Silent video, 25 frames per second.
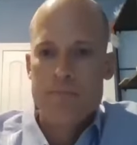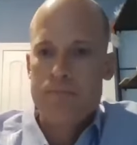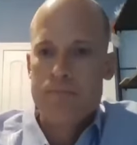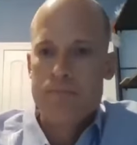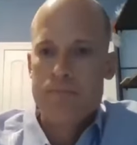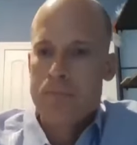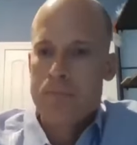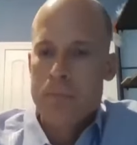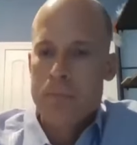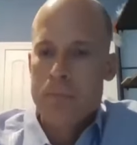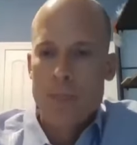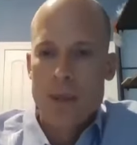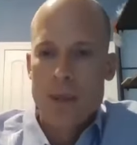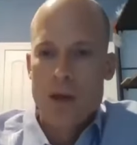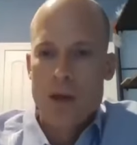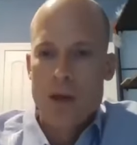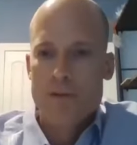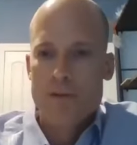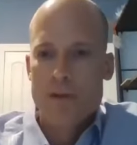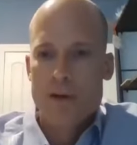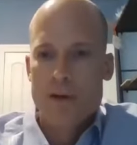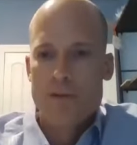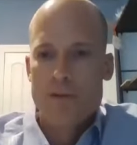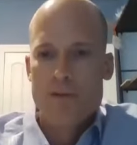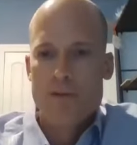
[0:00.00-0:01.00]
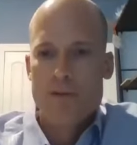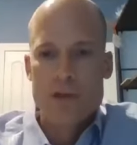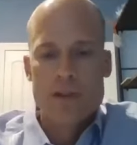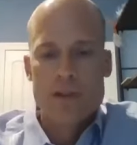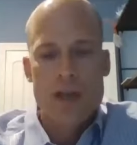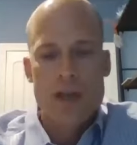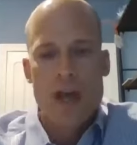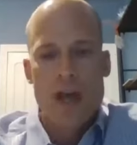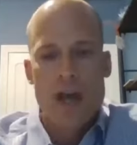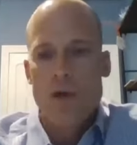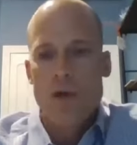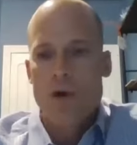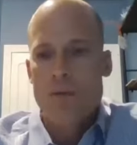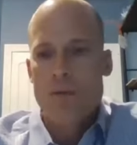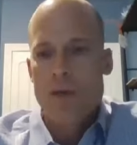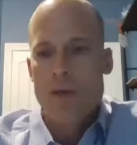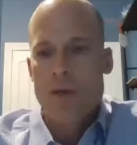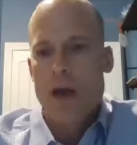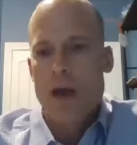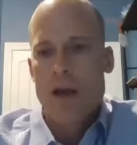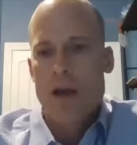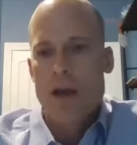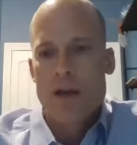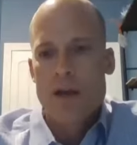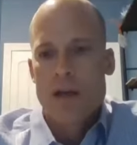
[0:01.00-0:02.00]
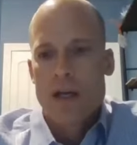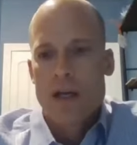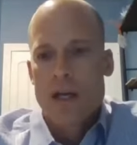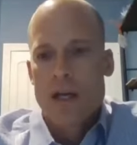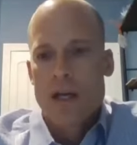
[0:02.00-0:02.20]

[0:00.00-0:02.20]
You know, if you're a first-time home buyer,